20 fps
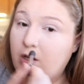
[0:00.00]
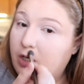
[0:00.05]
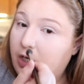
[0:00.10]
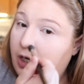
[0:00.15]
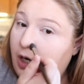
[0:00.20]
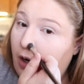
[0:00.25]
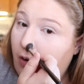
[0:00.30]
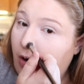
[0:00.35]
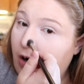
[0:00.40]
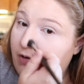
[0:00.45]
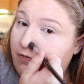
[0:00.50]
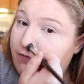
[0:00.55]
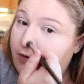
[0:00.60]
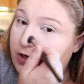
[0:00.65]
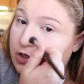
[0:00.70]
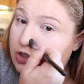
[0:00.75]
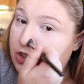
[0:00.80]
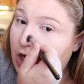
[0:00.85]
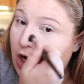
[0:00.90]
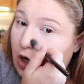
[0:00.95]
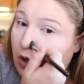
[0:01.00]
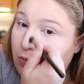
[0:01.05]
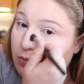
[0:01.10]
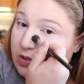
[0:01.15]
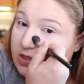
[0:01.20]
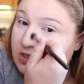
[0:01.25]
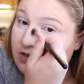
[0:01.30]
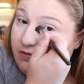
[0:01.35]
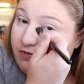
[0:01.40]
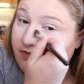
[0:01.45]
You know, our first home
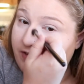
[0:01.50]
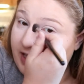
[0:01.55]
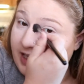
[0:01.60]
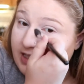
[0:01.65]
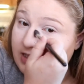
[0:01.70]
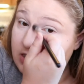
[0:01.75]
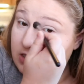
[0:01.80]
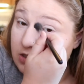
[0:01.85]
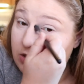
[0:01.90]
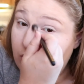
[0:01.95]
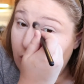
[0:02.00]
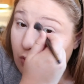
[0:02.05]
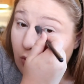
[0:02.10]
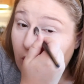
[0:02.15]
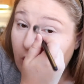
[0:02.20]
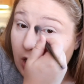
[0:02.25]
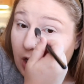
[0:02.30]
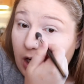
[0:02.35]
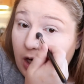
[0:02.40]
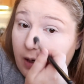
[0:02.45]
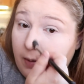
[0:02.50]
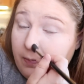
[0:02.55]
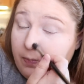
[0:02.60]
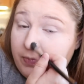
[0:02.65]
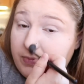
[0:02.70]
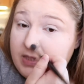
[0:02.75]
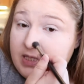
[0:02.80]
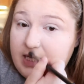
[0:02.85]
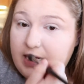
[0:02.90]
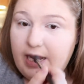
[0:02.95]
was a feed store
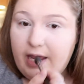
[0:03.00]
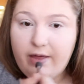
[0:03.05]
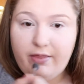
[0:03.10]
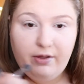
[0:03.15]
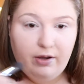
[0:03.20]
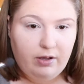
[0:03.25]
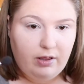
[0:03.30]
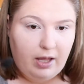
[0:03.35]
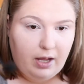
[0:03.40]
together.